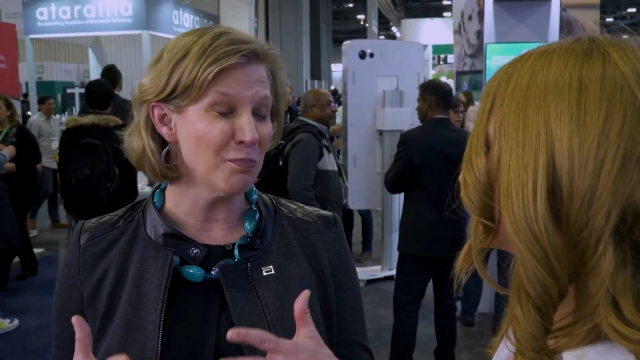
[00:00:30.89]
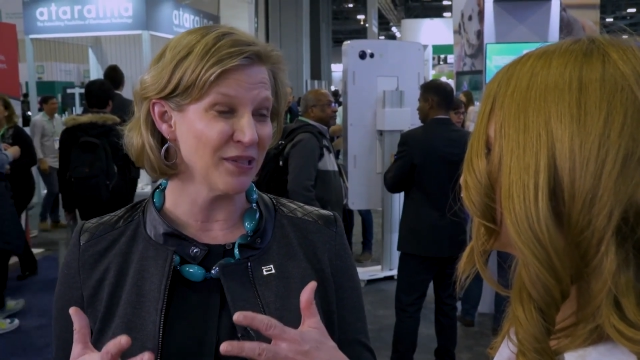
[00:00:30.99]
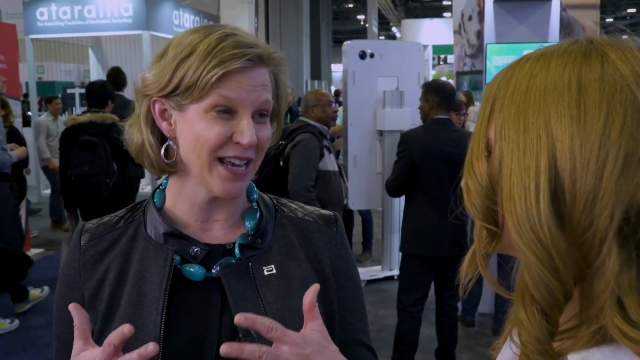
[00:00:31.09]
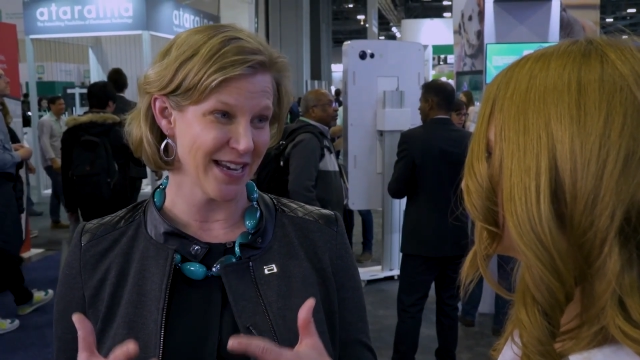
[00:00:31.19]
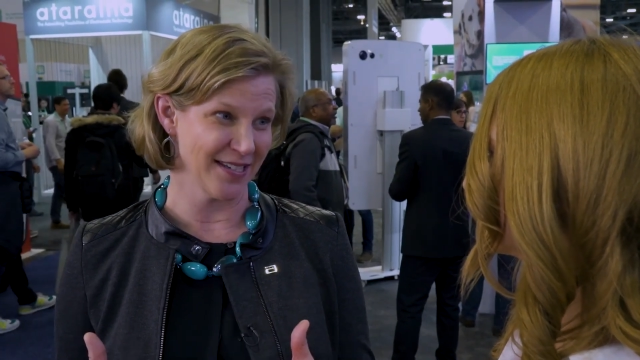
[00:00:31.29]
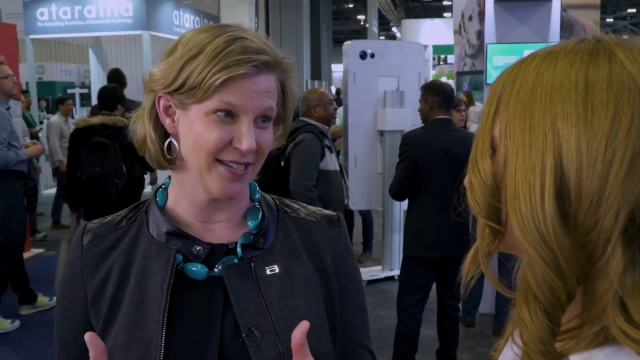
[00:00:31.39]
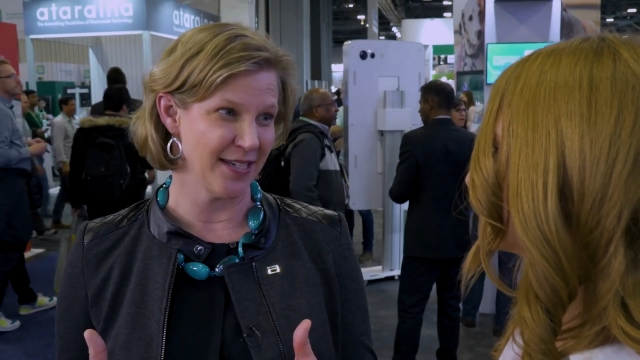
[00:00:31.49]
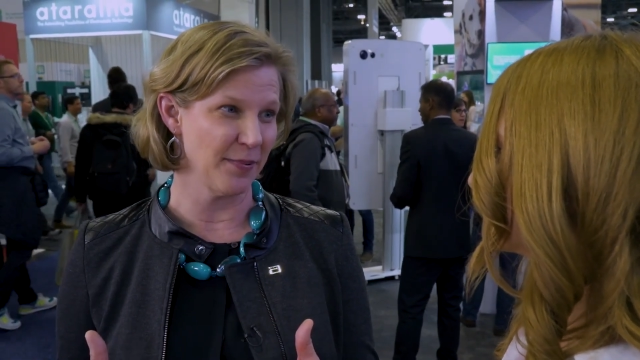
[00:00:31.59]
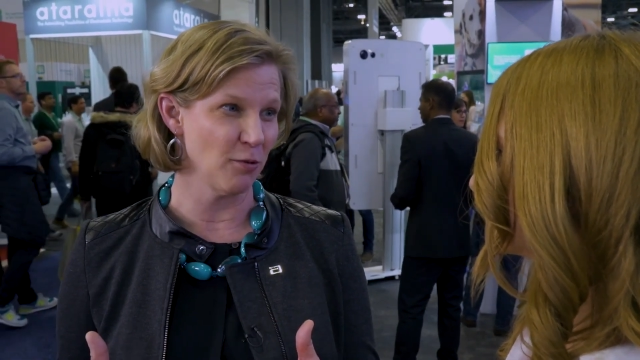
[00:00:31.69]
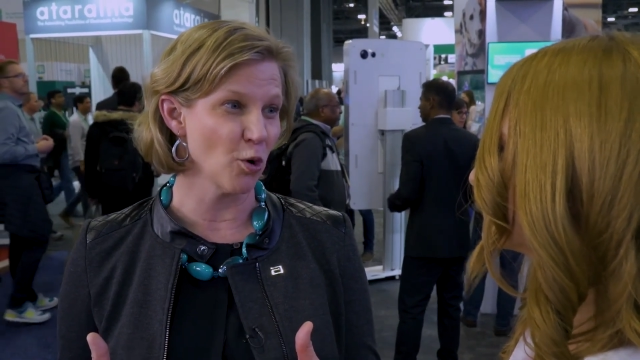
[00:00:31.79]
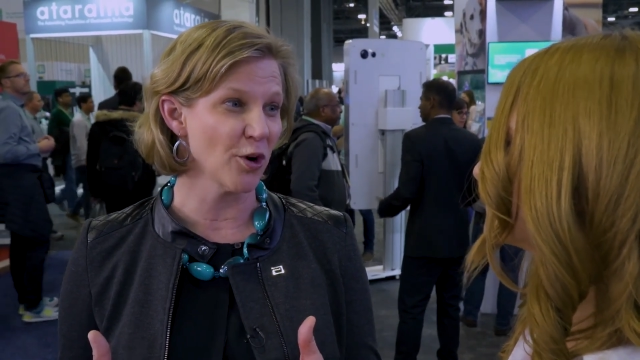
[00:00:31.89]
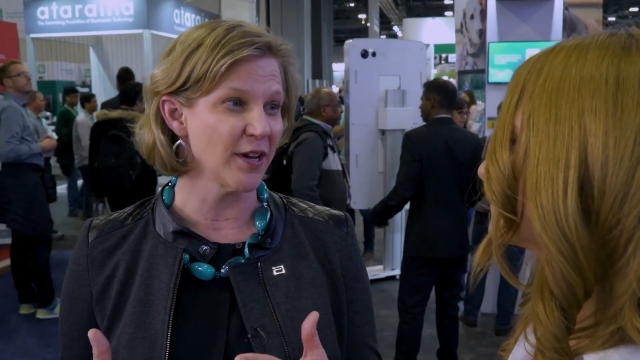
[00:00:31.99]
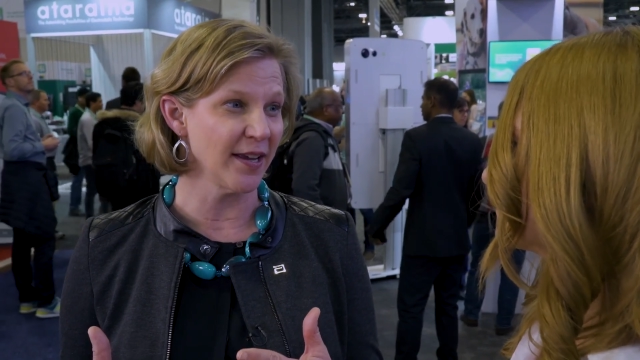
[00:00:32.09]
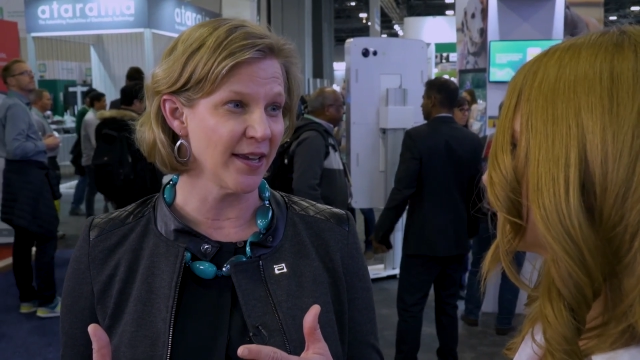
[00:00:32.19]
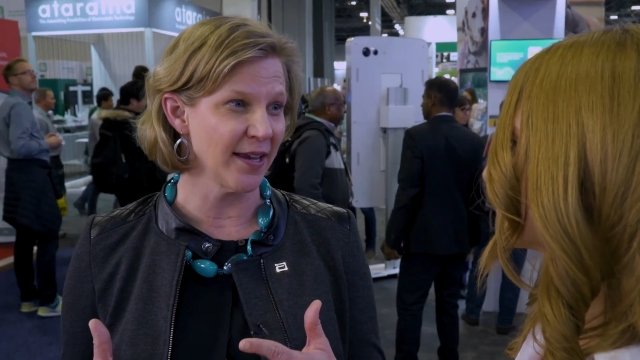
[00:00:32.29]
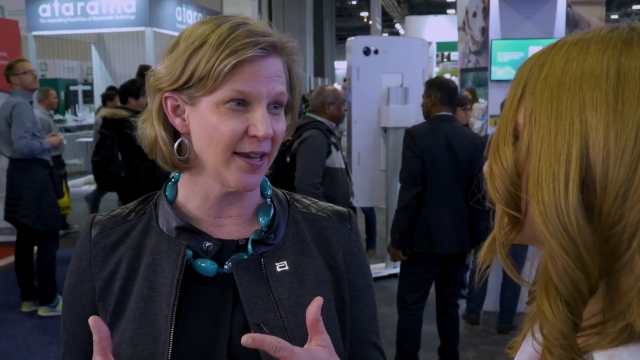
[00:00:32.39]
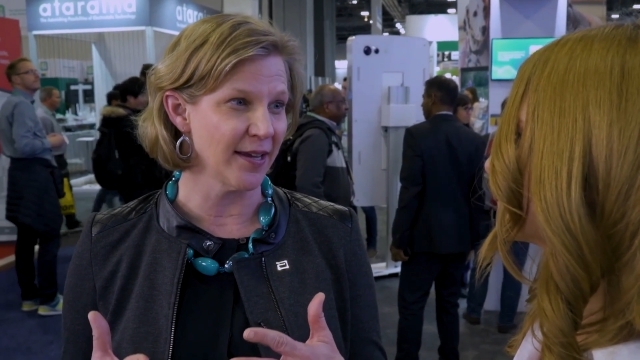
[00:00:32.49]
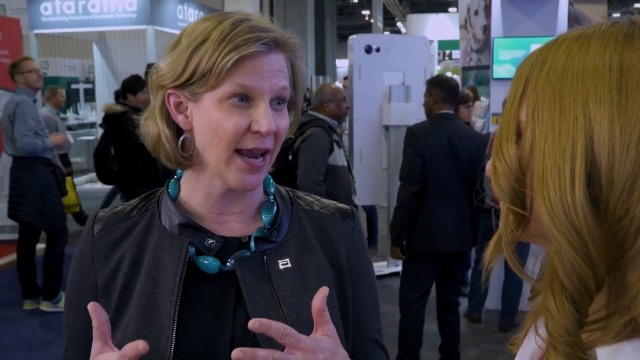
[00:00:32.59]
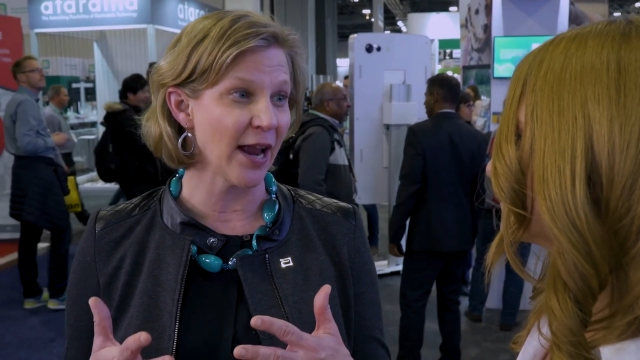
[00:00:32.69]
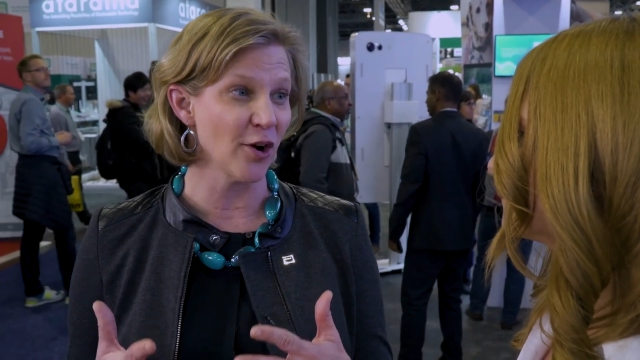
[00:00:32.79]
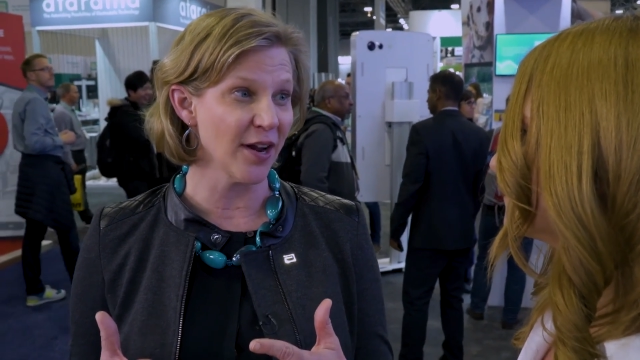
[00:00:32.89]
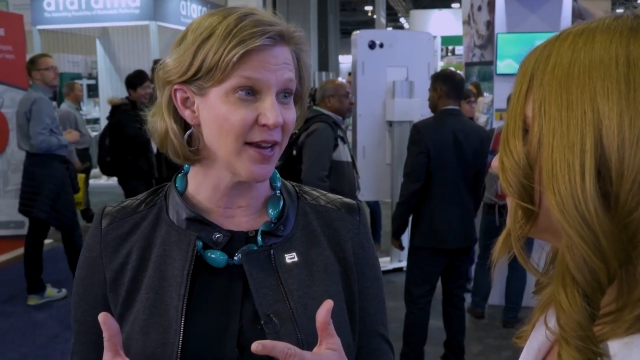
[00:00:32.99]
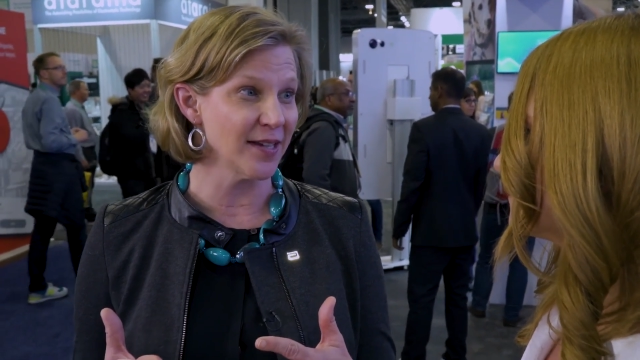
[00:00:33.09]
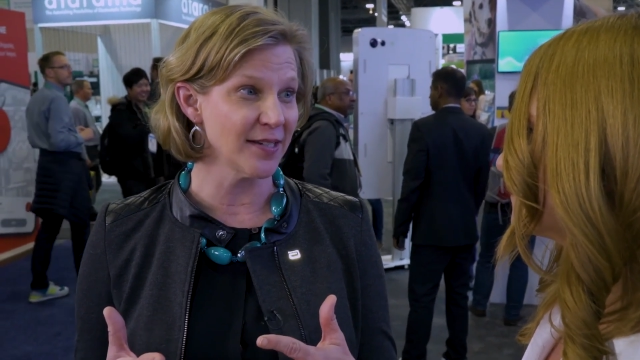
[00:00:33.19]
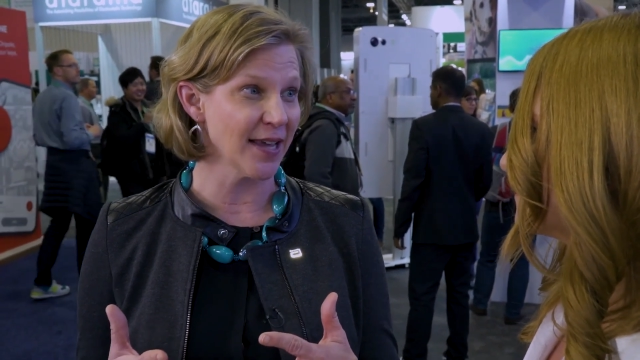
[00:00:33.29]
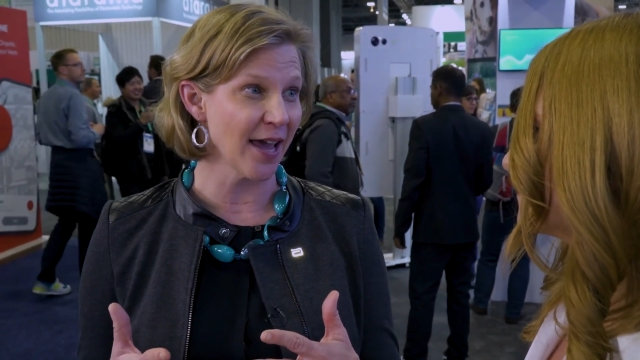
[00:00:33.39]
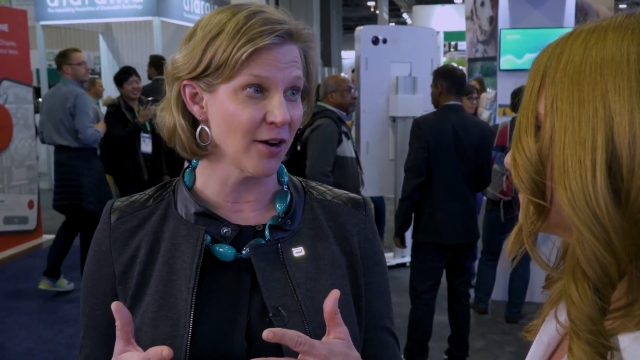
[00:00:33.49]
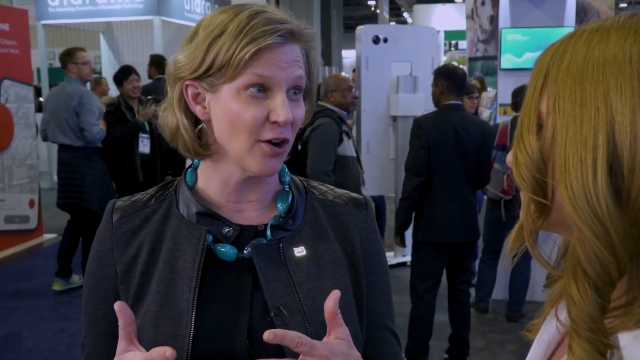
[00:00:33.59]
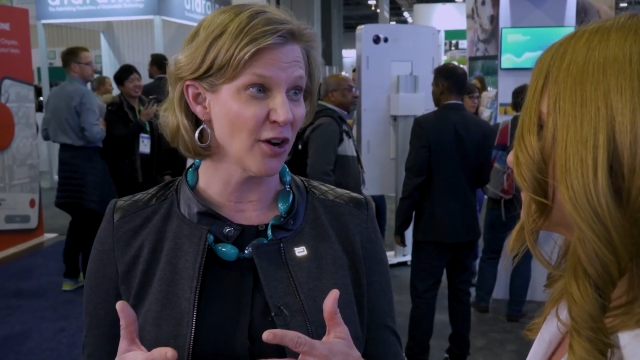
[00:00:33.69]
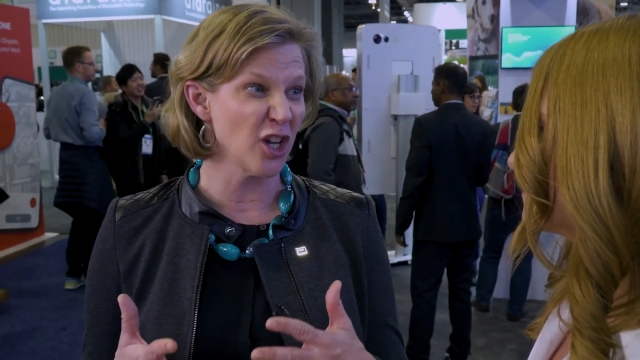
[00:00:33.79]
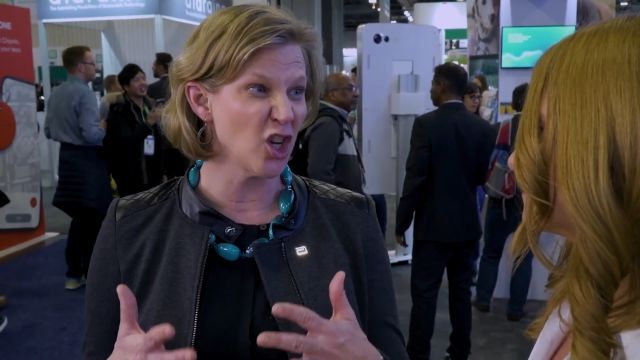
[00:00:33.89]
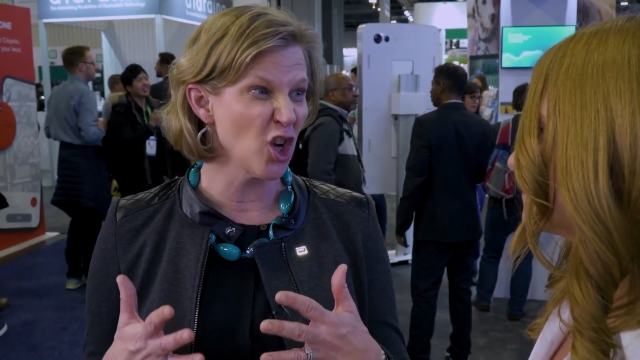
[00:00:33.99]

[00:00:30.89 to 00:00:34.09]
blessed to be working in areas that are